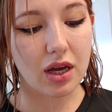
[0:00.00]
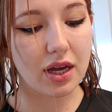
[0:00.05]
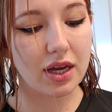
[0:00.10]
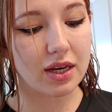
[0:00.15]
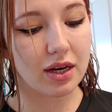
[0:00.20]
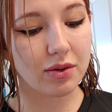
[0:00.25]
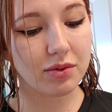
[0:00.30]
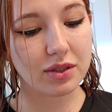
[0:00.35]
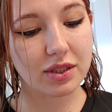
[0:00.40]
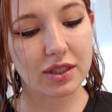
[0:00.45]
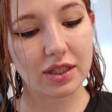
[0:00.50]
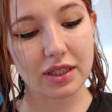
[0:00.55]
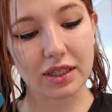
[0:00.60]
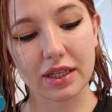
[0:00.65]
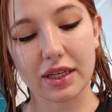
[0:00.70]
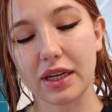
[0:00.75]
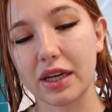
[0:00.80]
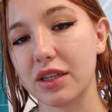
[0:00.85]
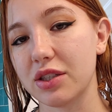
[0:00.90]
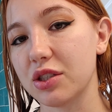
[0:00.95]
And I was
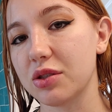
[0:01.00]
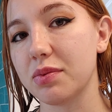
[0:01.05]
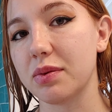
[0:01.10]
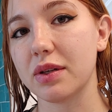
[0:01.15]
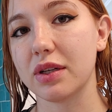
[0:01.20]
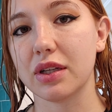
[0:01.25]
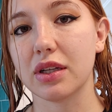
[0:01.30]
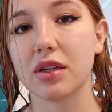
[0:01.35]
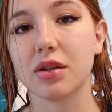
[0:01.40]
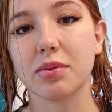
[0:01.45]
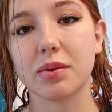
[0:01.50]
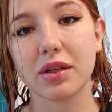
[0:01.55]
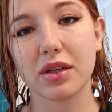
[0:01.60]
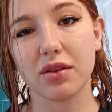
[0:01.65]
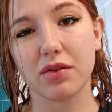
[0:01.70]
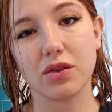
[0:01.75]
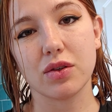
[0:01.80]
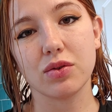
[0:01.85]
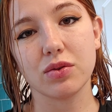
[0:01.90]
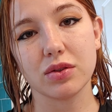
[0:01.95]
thinking I just put a little bit
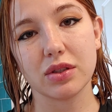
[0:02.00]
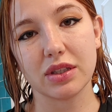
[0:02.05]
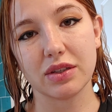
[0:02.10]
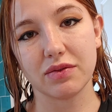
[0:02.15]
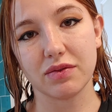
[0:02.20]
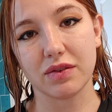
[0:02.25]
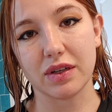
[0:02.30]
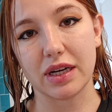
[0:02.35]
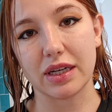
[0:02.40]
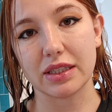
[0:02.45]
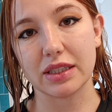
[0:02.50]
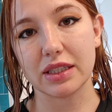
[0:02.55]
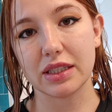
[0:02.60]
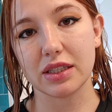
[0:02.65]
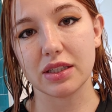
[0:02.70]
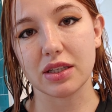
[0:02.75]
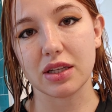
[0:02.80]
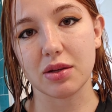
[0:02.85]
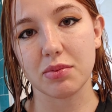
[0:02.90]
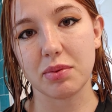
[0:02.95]
of the cooling violet
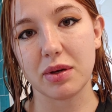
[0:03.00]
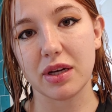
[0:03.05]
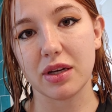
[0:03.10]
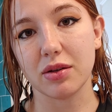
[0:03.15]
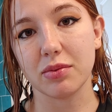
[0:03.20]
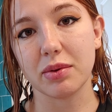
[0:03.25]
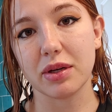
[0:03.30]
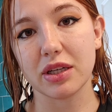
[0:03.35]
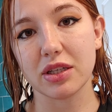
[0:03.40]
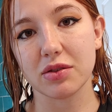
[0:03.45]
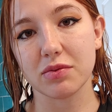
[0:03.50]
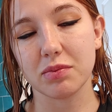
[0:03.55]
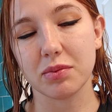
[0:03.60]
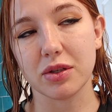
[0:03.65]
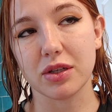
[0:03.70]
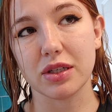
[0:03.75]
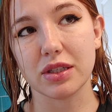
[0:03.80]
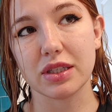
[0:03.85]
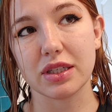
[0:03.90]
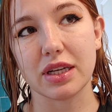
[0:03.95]
into the pale beige
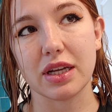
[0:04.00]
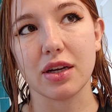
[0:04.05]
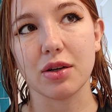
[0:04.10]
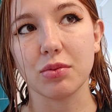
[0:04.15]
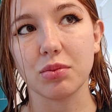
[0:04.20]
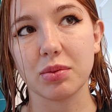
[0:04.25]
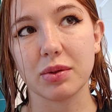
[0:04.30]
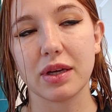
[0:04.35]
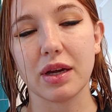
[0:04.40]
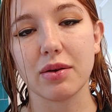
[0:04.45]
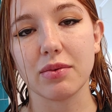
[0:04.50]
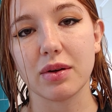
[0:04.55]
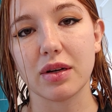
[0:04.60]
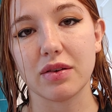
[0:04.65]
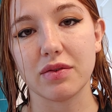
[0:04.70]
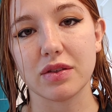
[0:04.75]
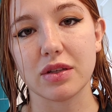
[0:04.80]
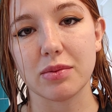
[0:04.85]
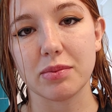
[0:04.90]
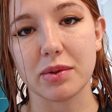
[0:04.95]
blonde and help get rid
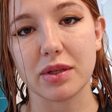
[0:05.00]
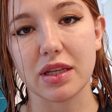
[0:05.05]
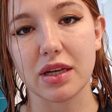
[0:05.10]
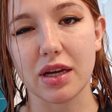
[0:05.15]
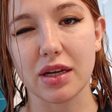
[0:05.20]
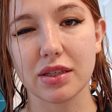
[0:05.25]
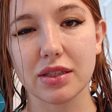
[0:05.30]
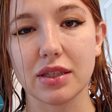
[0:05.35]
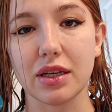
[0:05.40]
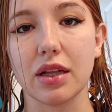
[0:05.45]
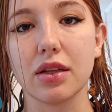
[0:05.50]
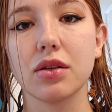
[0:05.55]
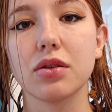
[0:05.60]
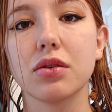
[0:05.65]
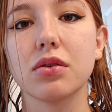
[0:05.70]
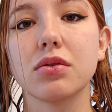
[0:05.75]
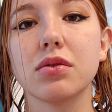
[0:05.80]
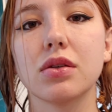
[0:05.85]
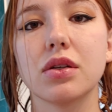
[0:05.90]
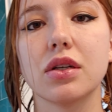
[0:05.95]
of some of that
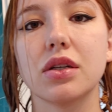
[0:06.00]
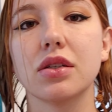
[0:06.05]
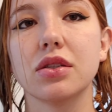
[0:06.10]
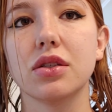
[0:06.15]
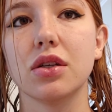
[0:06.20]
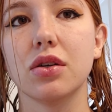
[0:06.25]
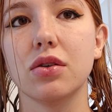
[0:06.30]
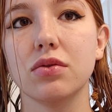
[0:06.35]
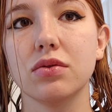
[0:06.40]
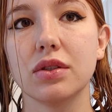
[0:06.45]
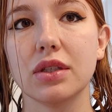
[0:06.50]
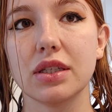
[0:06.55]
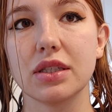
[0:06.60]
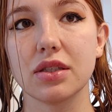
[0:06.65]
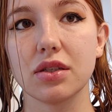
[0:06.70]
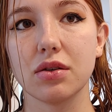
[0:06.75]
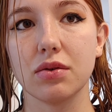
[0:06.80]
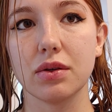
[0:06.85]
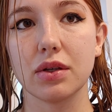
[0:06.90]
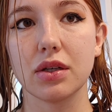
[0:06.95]
yellow tone
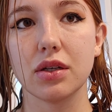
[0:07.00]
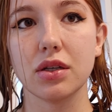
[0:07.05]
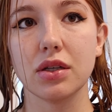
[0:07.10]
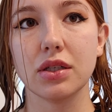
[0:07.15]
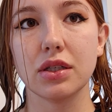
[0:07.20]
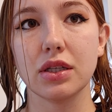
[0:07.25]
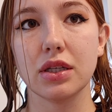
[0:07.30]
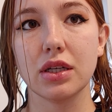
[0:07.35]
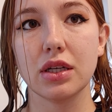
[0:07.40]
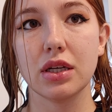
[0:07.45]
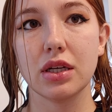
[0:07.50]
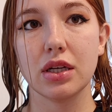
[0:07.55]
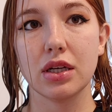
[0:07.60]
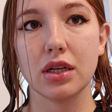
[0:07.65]
that's going on.